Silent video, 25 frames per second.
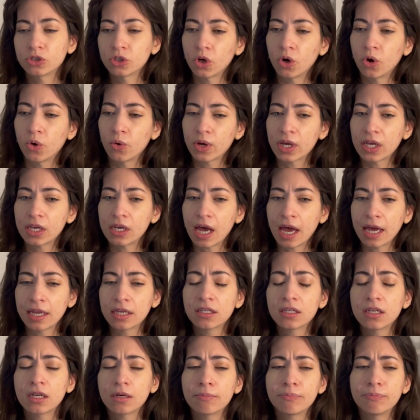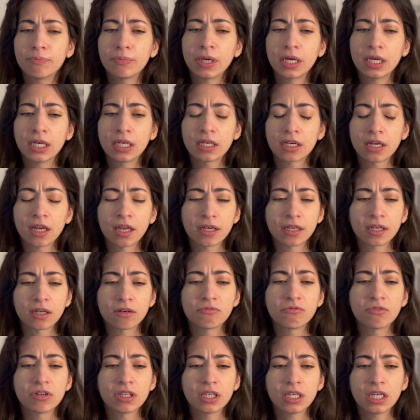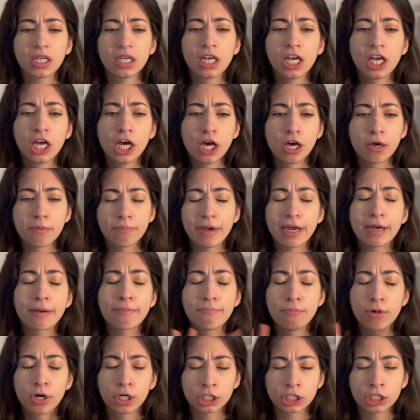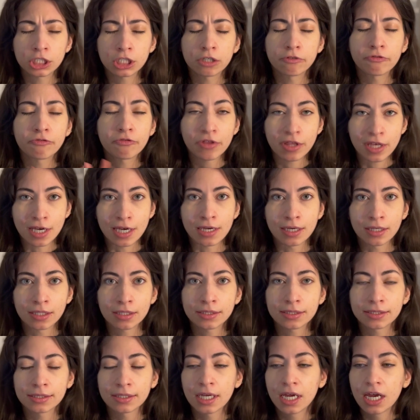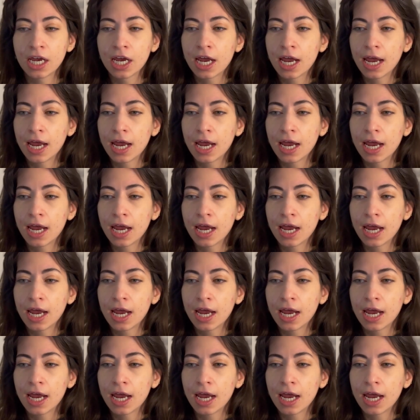So it ended up being like a really big mush of things.